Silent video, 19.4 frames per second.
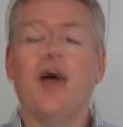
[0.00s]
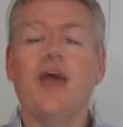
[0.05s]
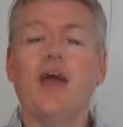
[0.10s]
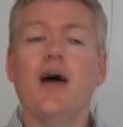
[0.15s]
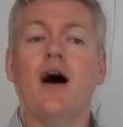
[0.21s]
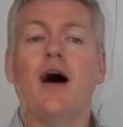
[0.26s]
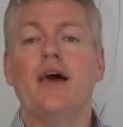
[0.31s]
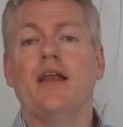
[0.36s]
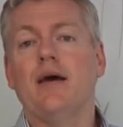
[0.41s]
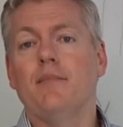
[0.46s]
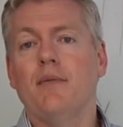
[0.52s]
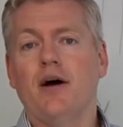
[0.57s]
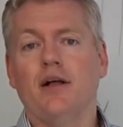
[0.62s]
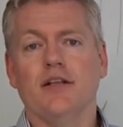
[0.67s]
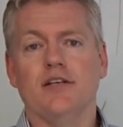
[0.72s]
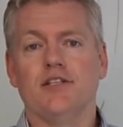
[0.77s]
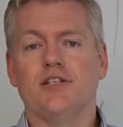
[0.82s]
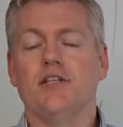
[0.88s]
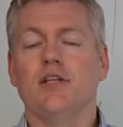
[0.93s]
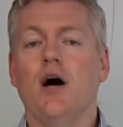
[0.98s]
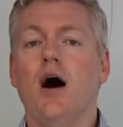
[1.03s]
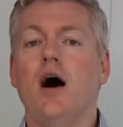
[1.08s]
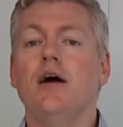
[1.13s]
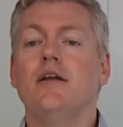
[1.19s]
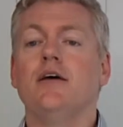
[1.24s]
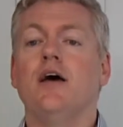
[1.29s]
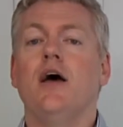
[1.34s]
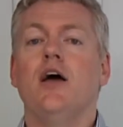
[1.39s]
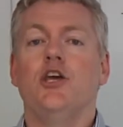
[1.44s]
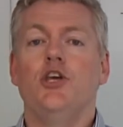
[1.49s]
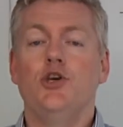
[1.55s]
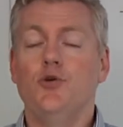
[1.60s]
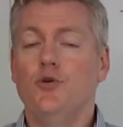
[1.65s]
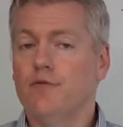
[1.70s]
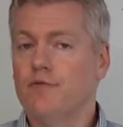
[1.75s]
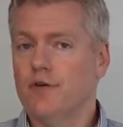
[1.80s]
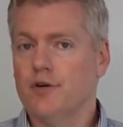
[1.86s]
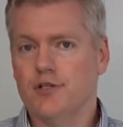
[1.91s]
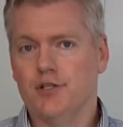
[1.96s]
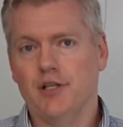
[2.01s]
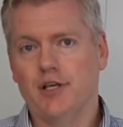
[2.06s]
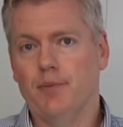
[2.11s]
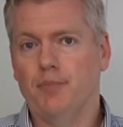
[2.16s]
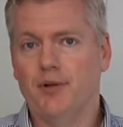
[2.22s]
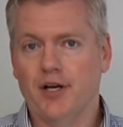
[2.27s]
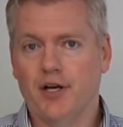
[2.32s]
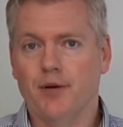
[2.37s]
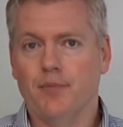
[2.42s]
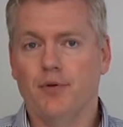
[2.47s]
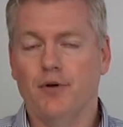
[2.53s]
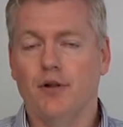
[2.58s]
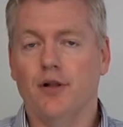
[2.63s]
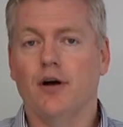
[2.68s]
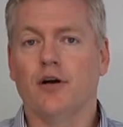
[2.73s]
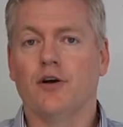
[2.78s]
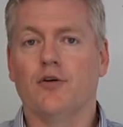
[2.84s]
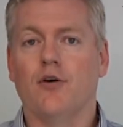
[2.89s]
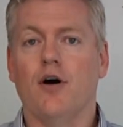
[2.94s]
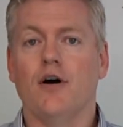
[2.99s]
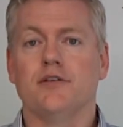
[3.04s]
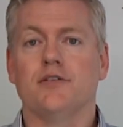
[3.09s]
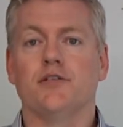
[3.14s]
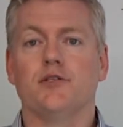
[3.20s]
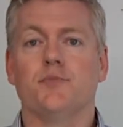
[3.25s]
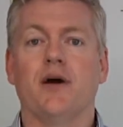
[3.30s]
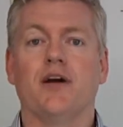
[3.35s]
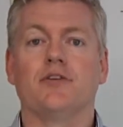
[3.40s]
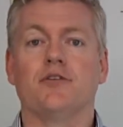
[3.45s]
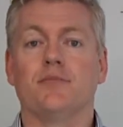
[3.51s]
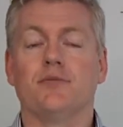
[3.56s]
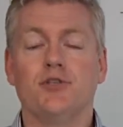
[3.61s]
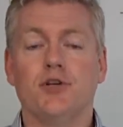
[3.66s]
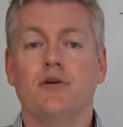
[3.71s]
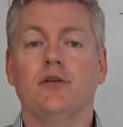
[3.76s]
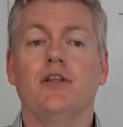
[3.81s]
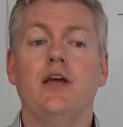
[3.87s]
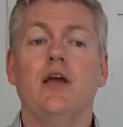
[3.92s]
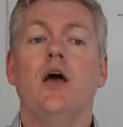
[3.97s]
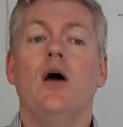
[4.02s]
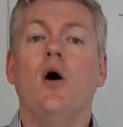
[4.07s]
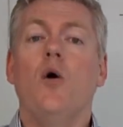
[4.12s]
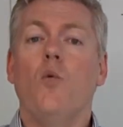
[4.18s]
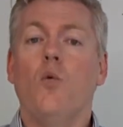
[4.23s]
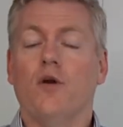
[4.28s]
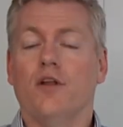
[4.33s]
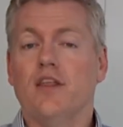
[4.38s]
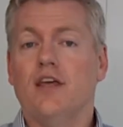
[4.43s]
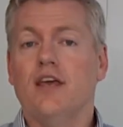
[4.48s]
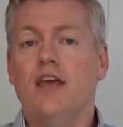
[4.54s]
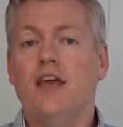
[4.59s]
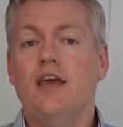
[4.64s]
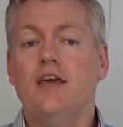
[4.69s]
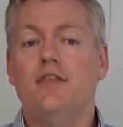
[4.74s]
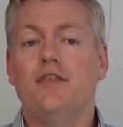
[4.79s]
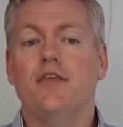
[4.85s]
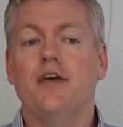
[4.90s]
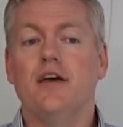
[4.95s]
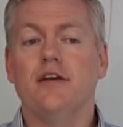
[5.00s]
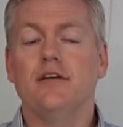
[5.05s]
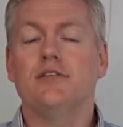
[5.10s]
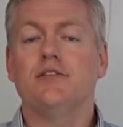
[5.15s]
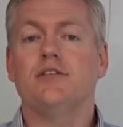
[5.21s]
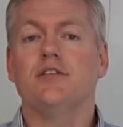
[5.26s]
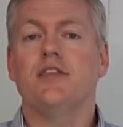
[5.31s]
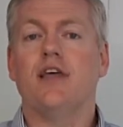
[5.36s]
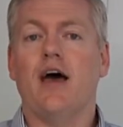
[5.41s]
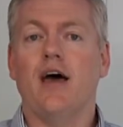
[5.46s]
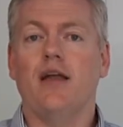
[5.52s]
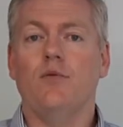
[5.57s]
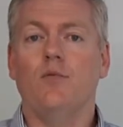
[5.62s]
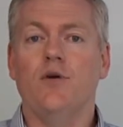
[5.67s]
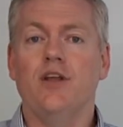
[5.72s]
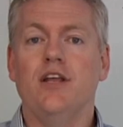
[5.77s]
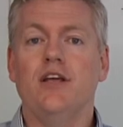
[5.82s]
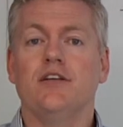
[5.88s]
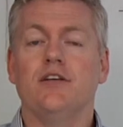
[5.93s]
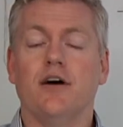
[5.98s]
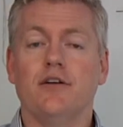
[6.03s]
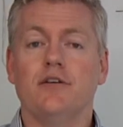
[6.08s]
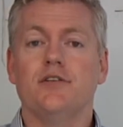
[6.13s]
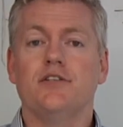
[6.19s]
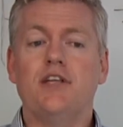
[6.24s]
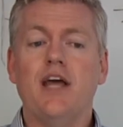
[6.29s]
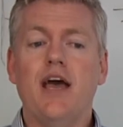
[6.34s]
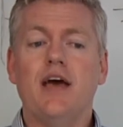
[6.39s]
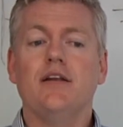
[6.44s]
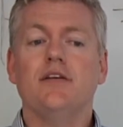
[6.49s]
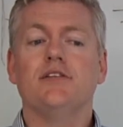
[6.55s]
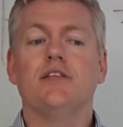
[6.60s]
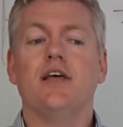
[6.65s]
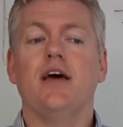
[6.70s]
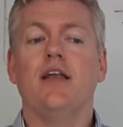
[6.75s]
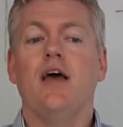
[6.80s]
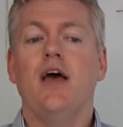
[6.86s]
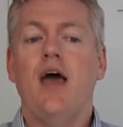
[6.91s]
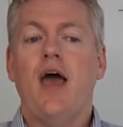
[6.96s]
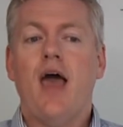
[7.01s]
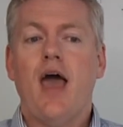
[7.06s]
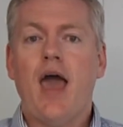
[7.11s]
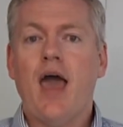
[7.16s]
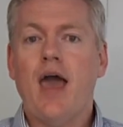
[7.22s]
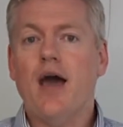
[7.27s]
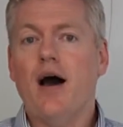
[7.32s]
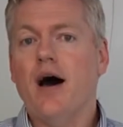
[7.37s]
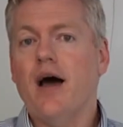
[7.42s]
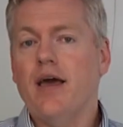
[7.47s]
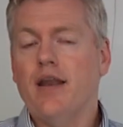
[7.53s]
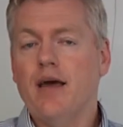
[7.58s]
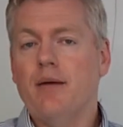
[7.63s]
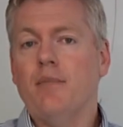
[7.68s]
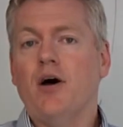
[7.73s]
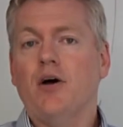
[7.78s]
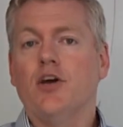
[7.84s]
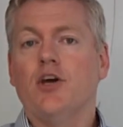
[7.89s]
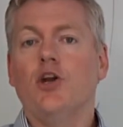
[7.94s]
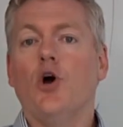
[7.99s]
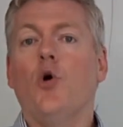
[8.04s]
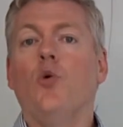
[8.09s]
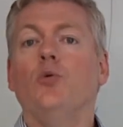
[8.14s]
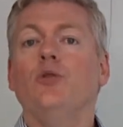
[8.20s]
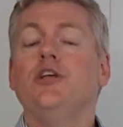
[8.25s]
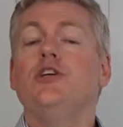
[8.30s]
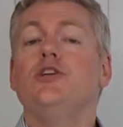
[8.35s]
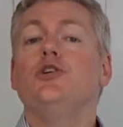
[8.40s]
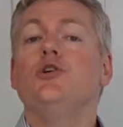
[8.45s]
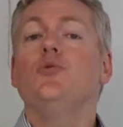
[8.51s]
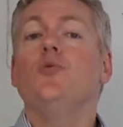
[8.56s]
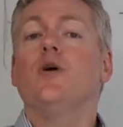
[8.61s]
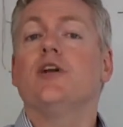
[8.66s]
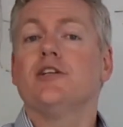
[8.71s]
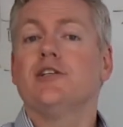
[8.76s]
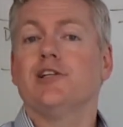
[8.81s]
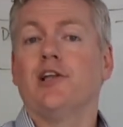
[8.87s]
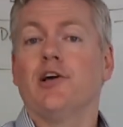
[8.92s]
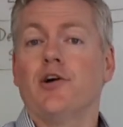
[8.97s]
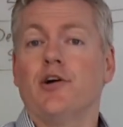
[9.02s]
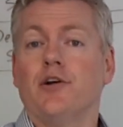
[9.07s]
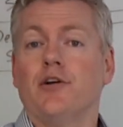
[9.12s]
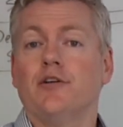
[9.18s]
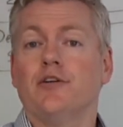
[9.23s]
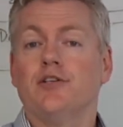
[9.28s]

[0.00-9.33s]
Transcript: AI and ML is not universally applicable across the spectrum. Certainly, one of the key things that we need to understand is that AI and ML can only do what it's learned.